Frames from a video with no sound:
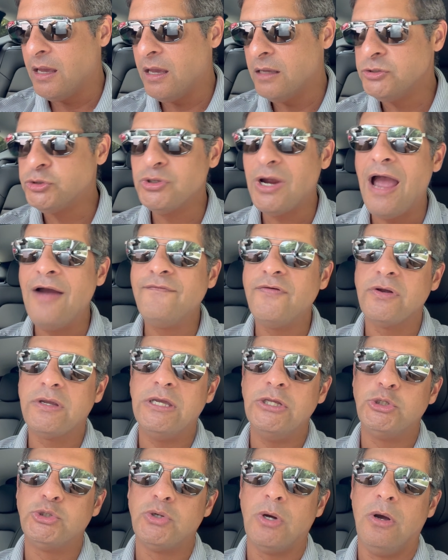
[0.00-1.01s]
Driver
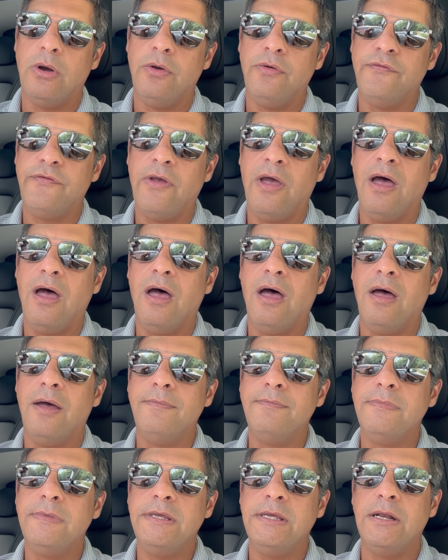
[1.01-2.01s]
controls.
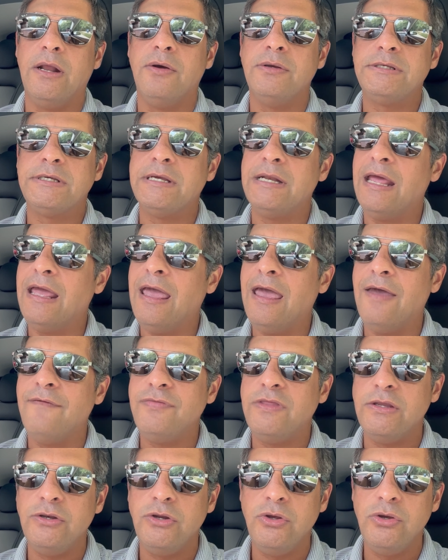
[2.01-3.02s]
It's going to
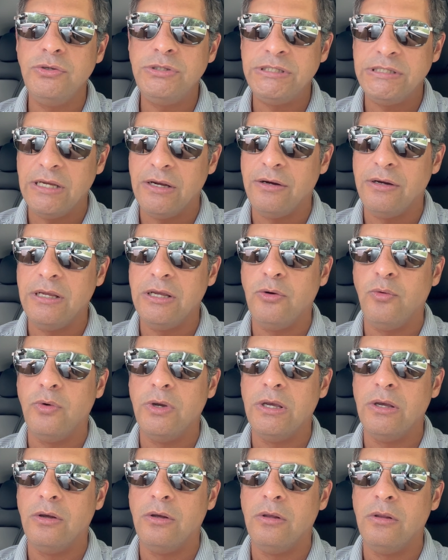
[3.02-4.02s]
have the new steering
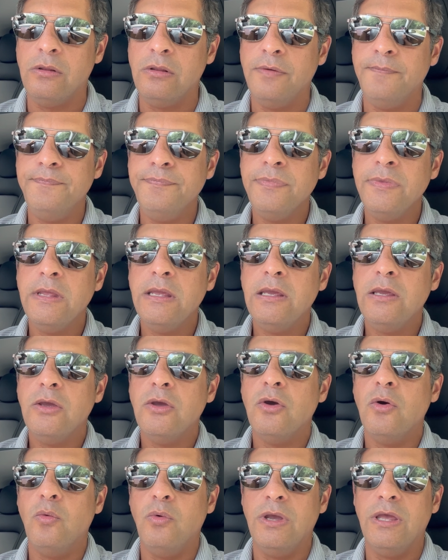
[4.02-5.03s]
wheel
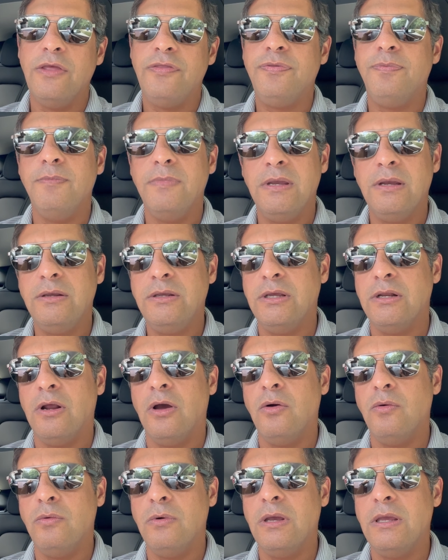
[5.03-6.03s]

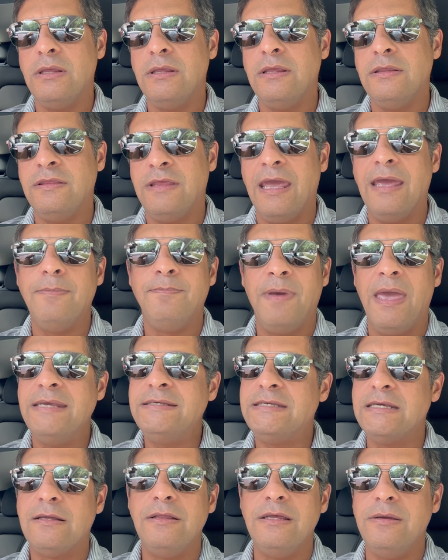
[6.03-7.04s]
that
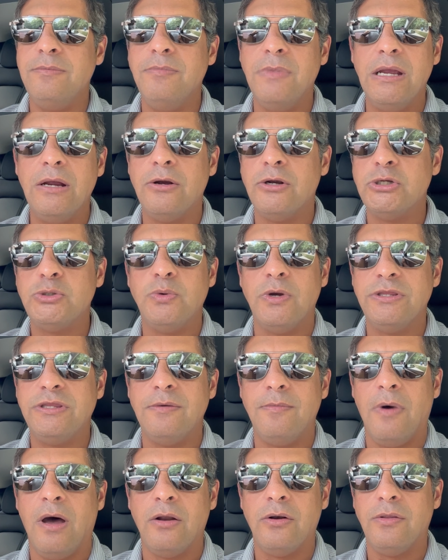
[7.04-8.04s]
basically mirrors what
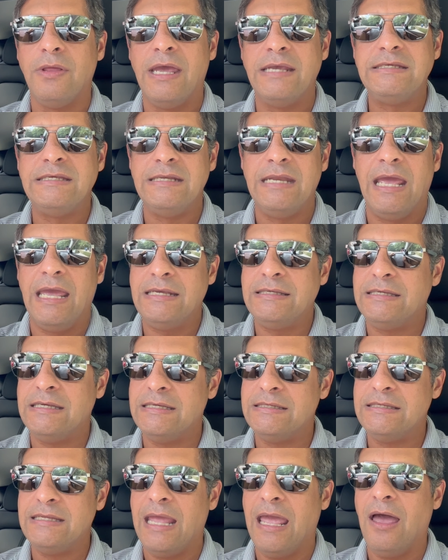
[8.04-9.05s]
the Model S and X
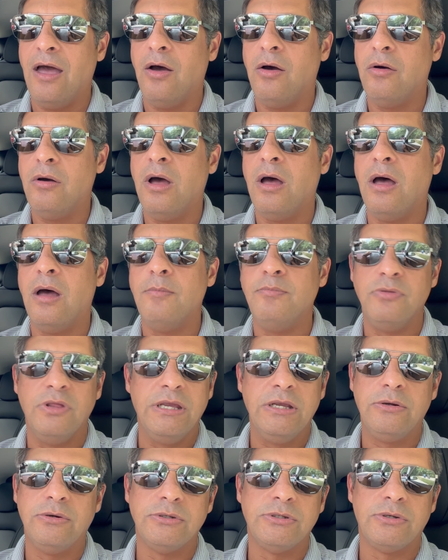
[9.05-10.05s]
is now.
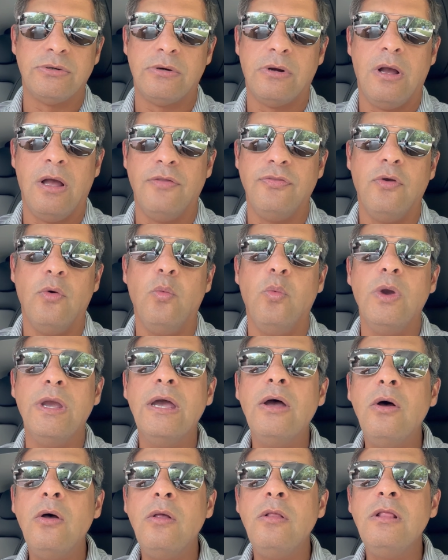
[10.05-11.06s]
Blinkers are on the
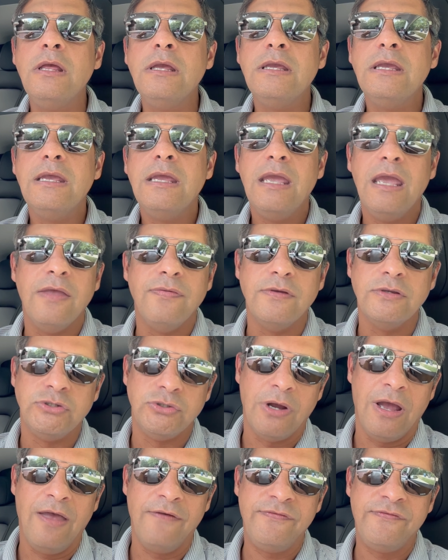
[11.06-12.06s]
wheel, and the
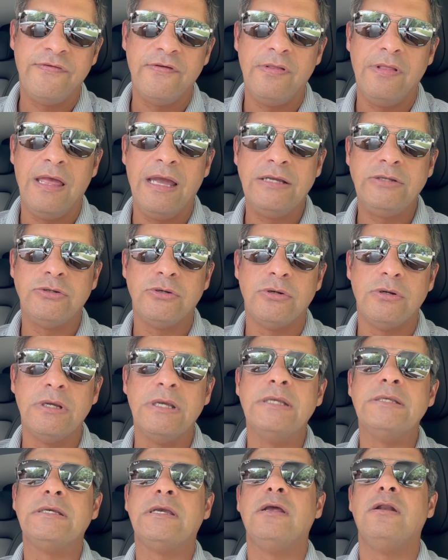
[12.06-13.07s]
drive selector
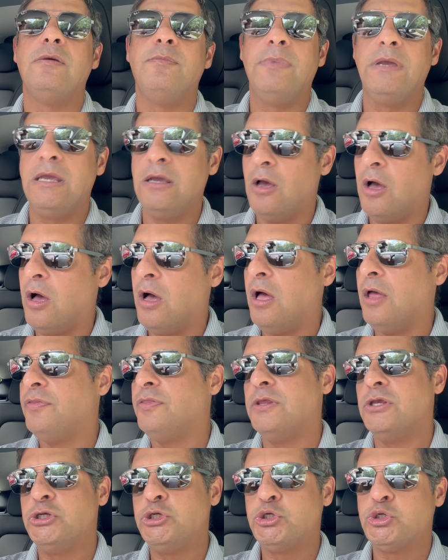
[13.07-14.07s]
is going to be
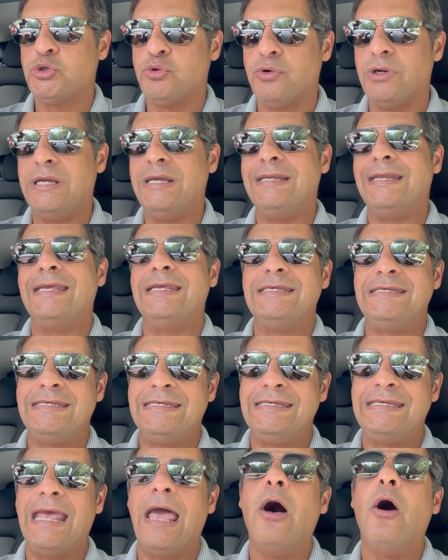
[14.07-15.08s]
on the screen
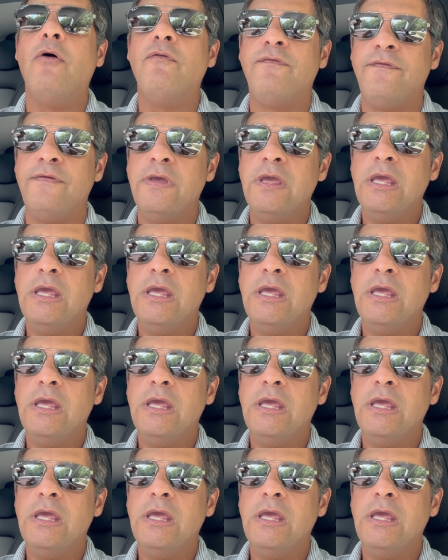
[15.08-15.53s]
itself.